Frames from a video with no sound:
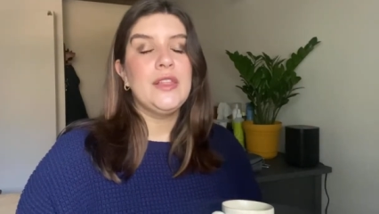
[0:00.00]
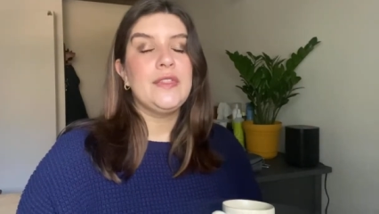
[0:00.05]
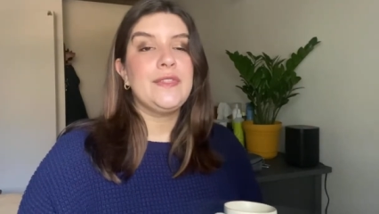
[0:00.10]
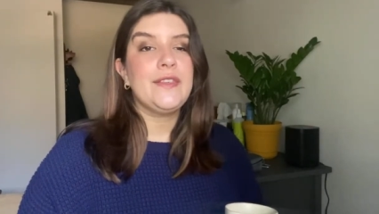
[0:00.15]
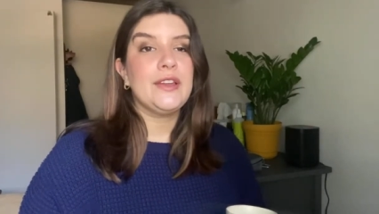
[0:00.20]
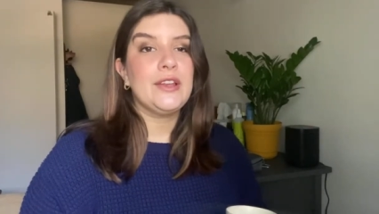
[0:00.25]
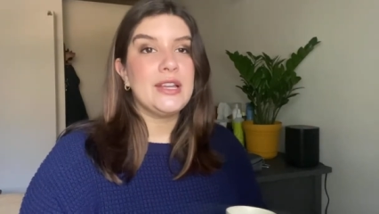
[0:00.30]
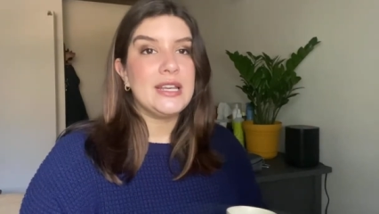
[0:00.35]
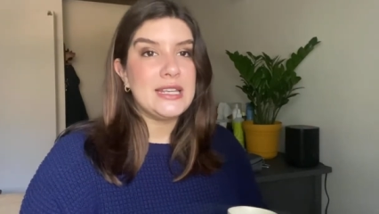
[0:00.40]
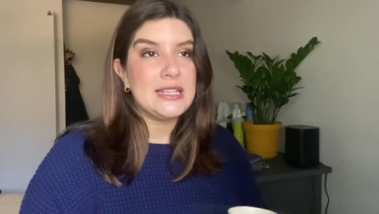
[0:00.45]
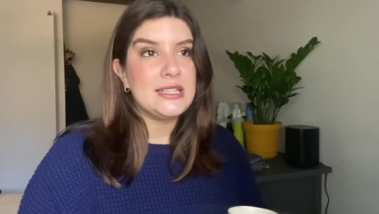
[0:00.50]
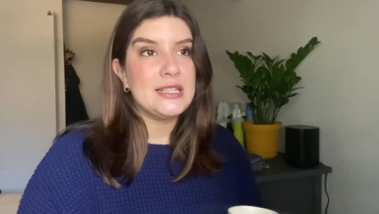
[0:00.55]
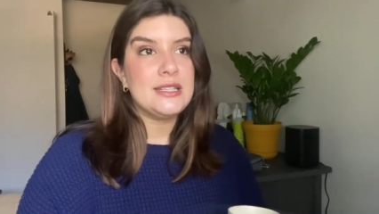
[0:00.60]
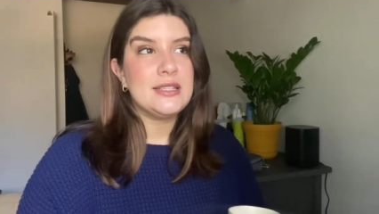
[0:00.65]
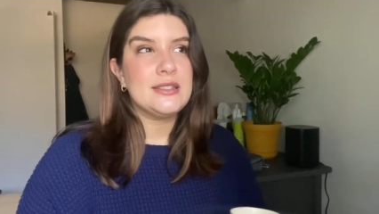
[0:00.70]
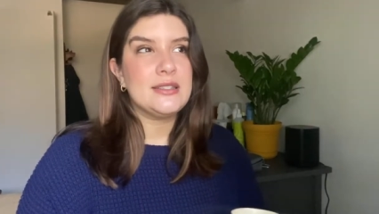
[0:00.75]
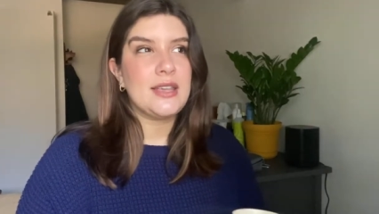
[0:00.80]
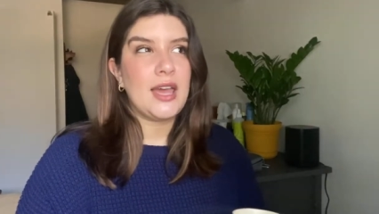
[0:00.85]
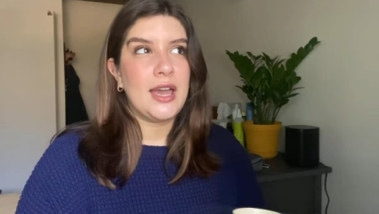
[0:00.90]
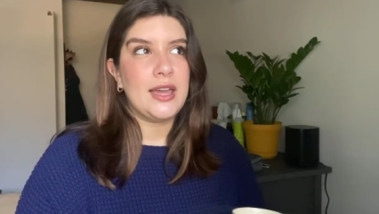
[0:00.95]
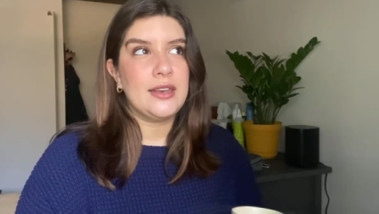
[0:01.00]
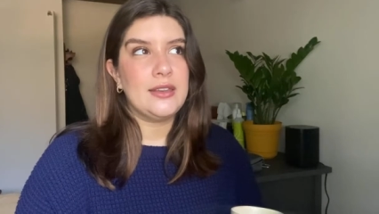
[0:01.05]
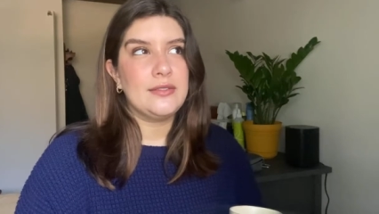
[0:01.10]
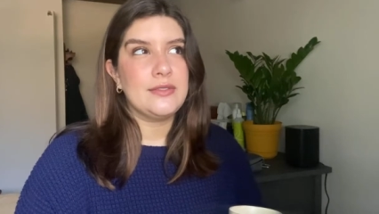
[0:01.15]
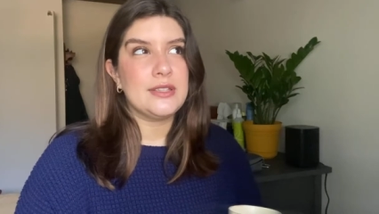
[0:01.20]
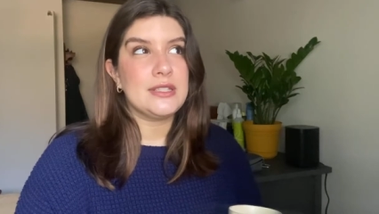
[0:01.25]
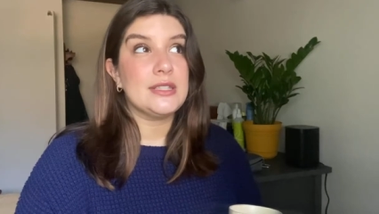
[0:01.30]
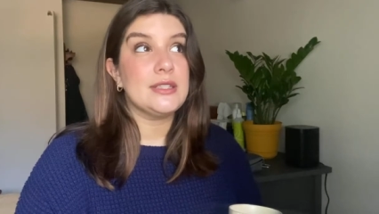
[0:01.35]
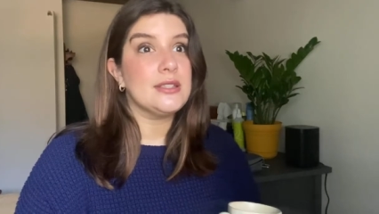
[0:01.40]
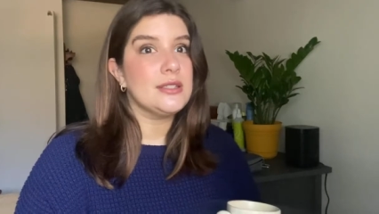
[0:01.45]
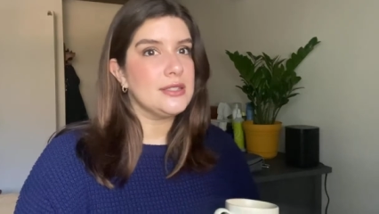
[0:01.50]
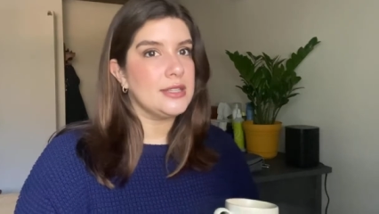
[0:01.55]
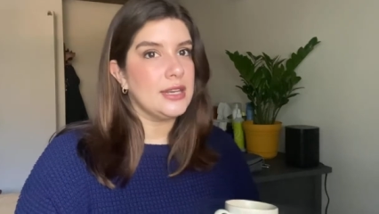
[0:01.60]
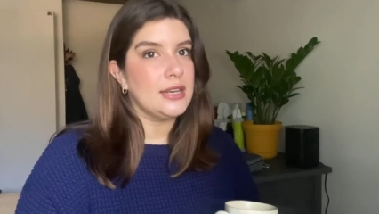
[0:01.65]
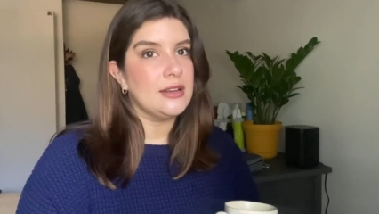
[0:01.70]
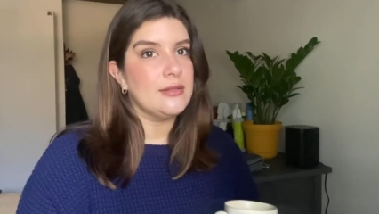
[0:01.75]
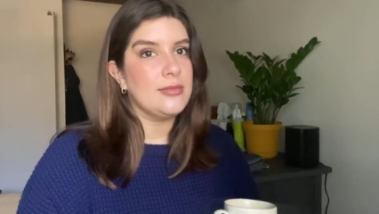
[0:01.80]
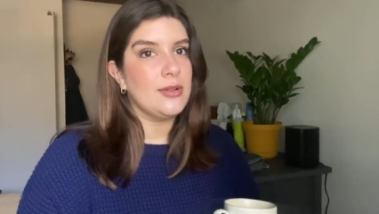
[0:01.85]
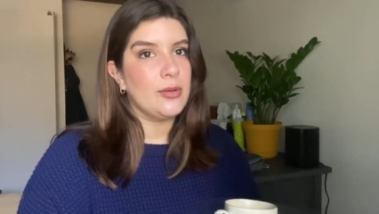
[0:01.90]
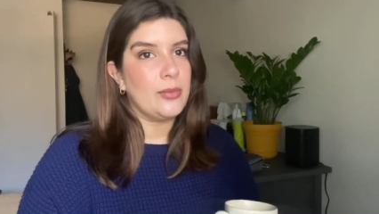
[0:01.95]
There is a kind of a
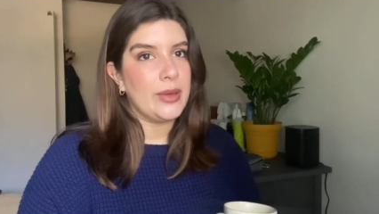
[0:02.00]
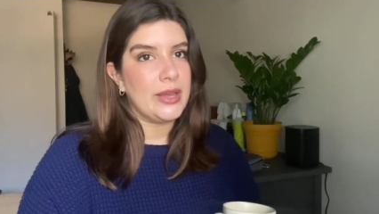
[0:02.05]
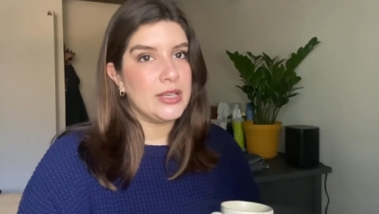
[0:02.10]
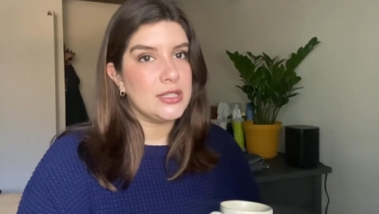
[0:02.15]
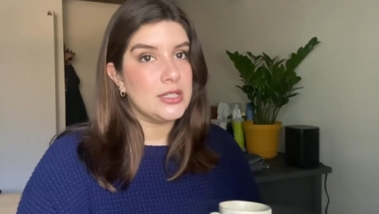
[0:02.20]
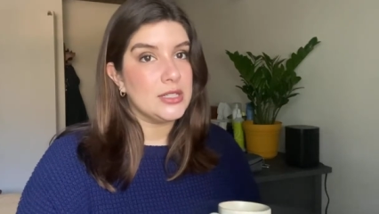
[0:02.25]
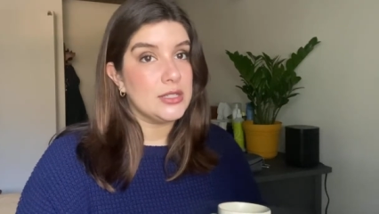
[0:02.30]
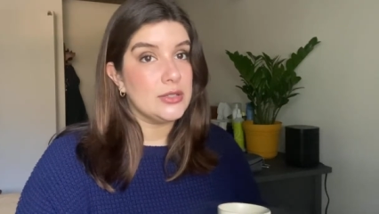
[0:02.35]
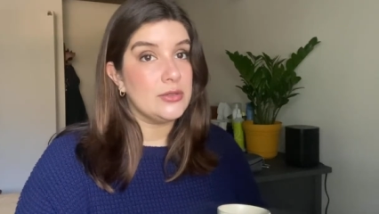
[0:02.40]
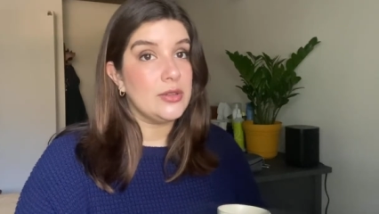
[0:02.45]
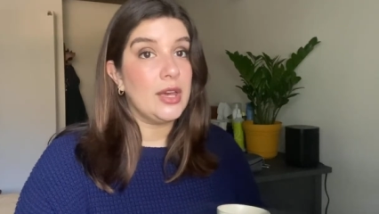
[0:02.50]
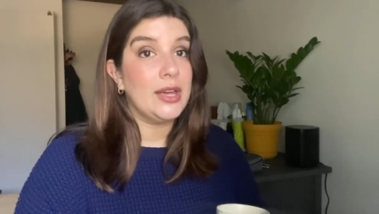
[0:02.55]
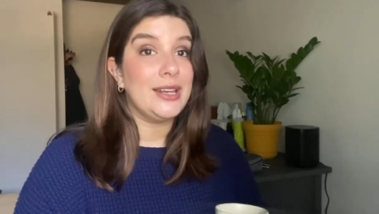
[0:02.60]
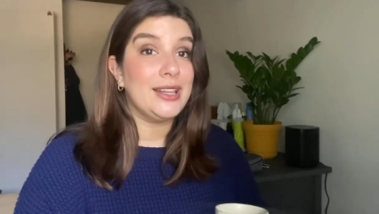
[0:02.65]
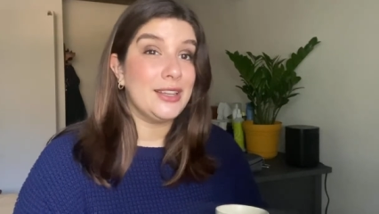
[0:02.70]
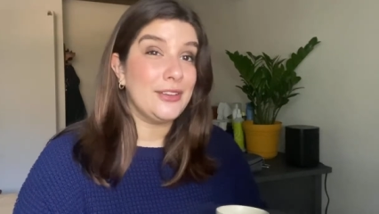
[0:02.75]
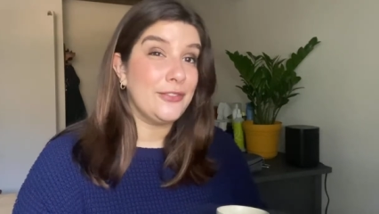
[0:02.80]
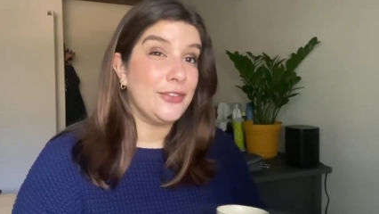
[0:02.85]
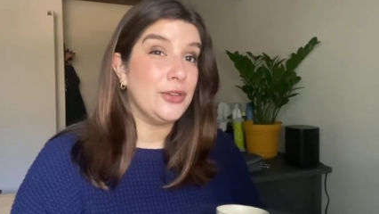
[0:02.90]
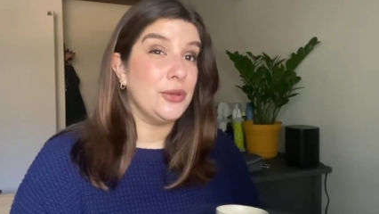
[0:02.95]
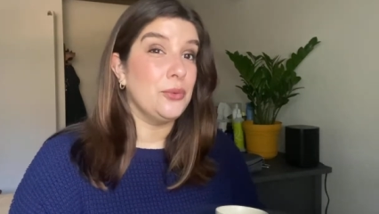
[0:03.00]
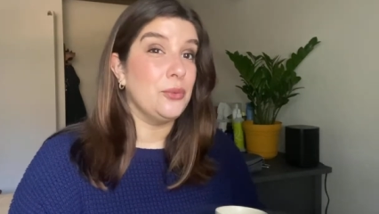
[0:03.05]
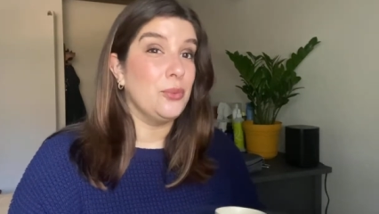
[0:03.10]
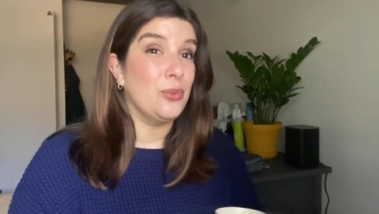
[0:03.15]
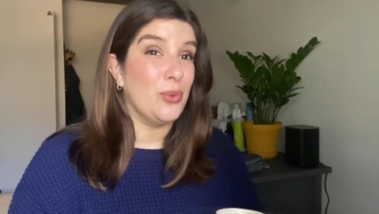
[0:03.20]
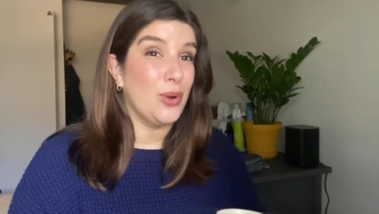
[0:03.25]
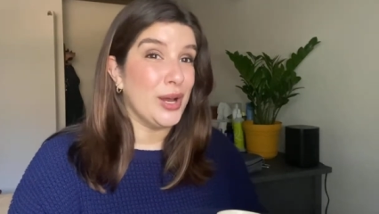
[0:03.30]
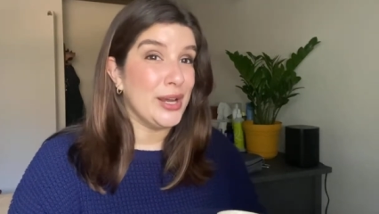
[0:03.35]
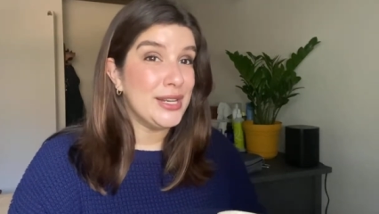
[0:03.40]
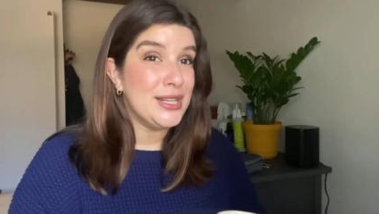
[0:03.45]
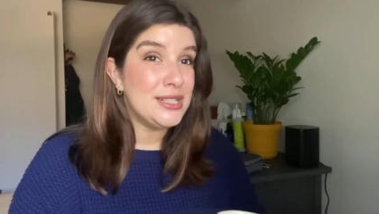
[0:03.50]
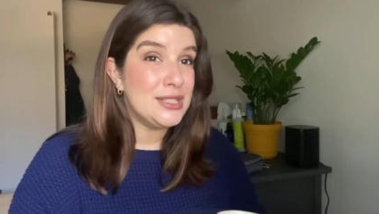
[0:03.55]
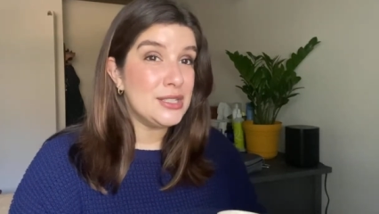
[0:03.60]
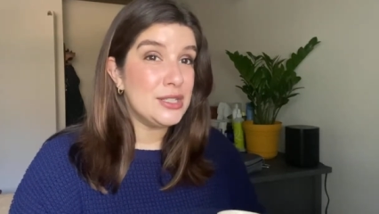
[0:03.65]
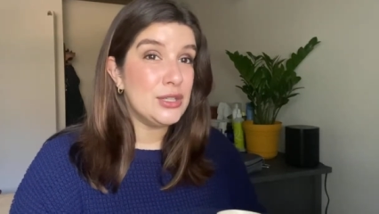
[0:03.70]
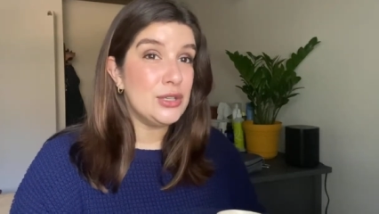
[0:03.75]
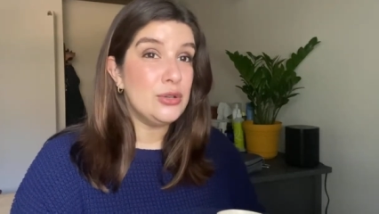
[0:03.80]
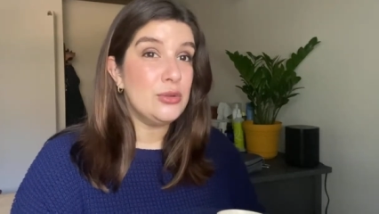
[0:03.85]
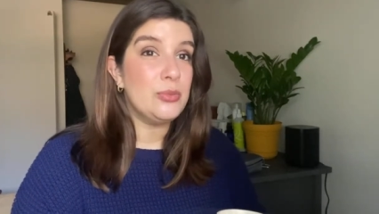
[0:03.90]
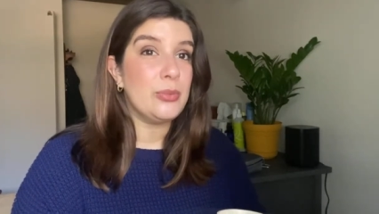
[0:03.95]
sustainable way to do that if you wanted to,